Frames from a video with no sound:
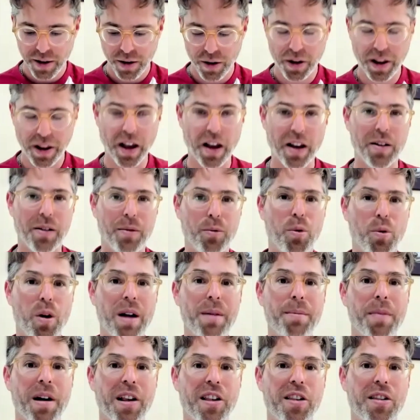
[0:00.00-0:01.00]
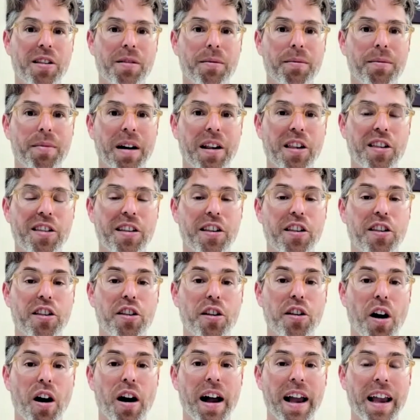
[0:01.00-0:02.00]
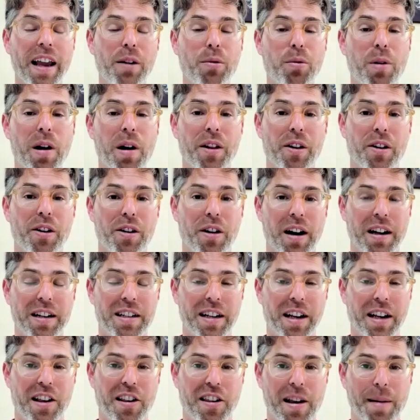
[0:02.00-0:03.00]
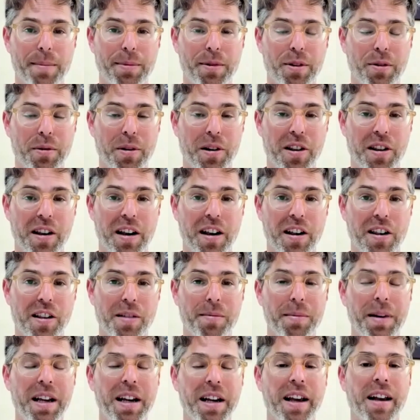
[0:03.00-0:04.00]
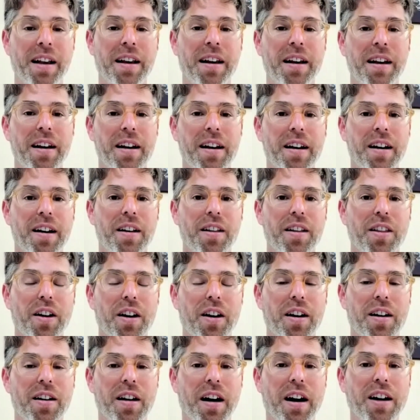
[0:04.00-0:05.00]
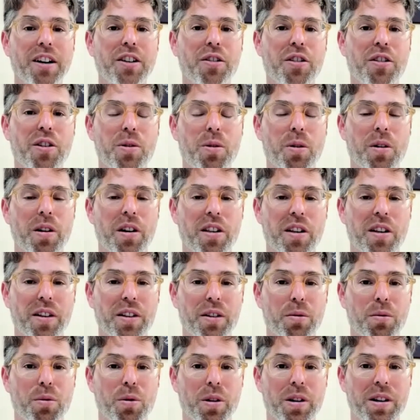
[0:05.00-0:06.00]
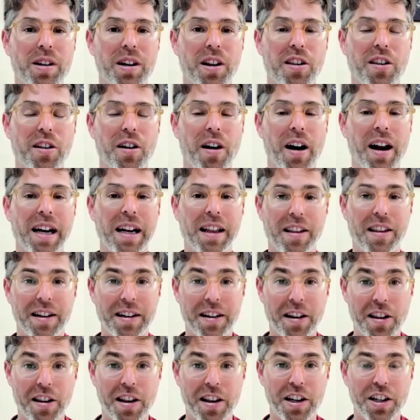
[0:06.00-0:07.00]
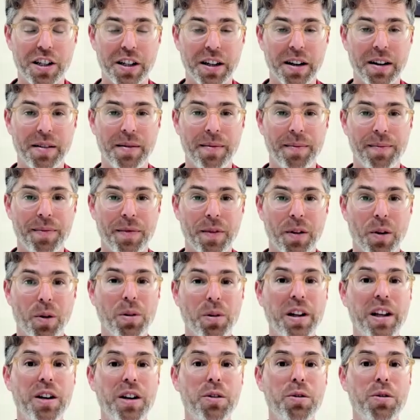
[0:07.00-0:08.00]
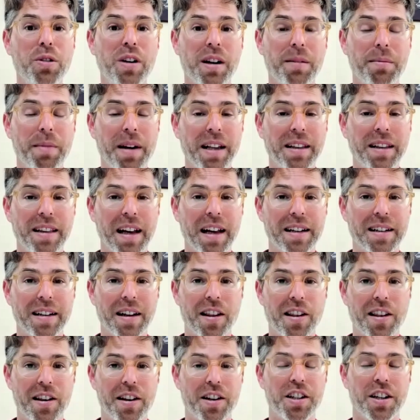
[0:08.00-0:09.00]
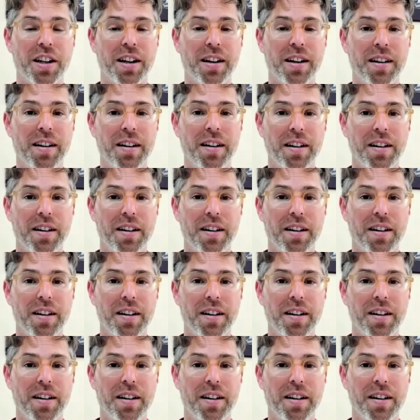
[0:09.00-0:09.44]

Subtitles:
Okay, one must decide whether or not to accept or resist, meaning the underscore is on the word decide. It's a decision. Only you can make that decision.